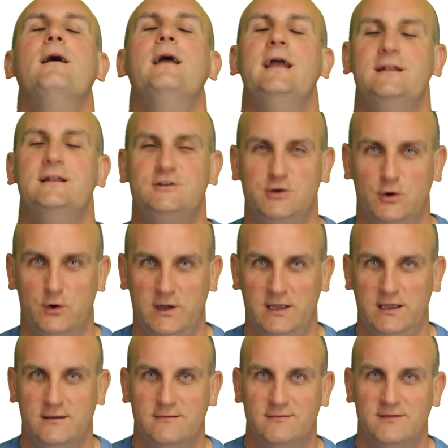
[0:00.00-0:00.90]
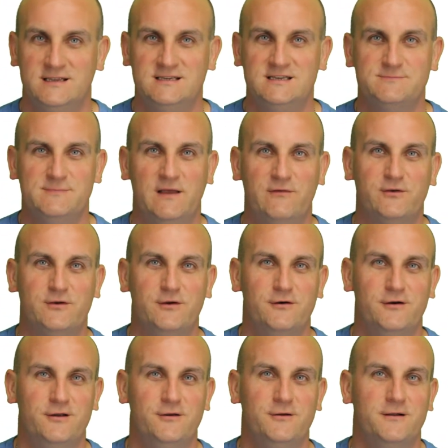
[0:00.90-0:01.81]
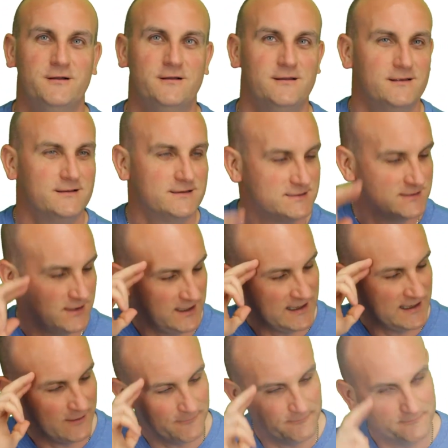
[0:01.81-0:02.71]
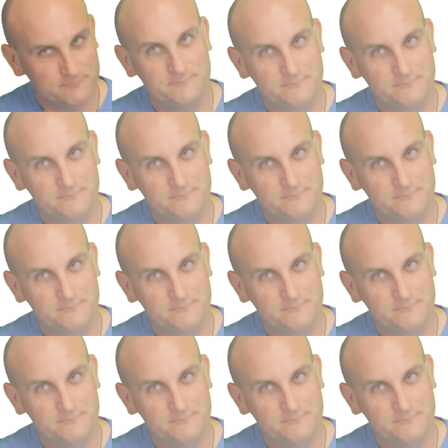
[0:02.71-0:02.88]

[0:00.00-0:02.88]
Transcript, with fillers: Enjoy. This is Maffs Guru, signing out.